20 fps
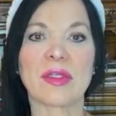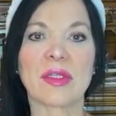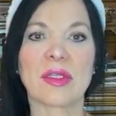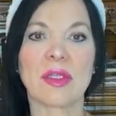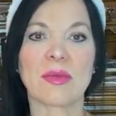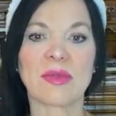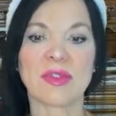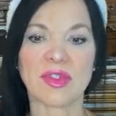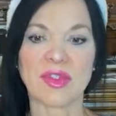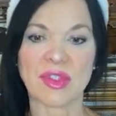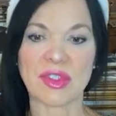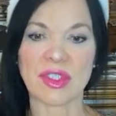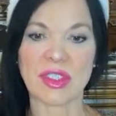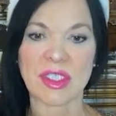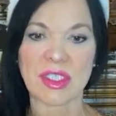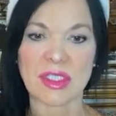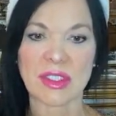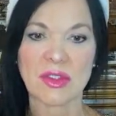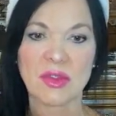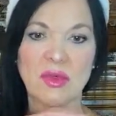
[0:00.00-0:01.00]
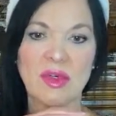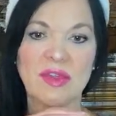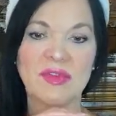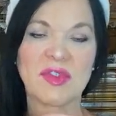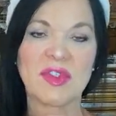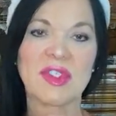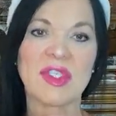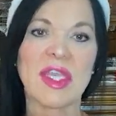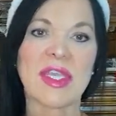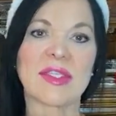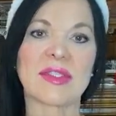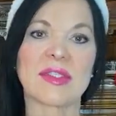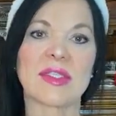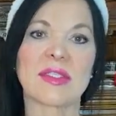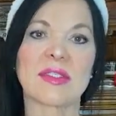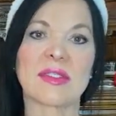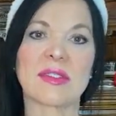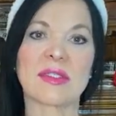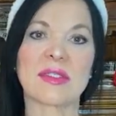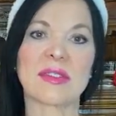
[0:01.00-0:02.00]
There was just this sort of
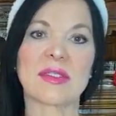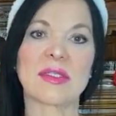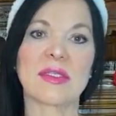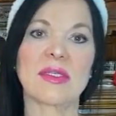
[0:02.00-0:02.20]
stasis.